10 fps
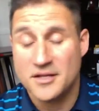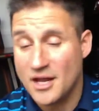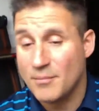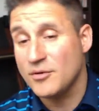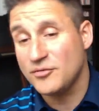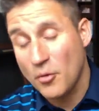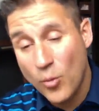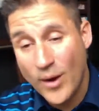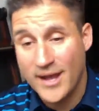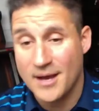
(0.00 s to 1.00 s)
The numbers
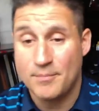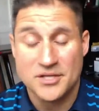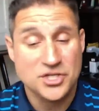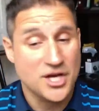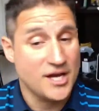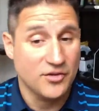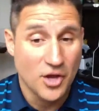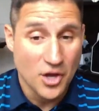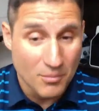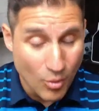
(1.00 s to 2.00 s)
are way up in chess.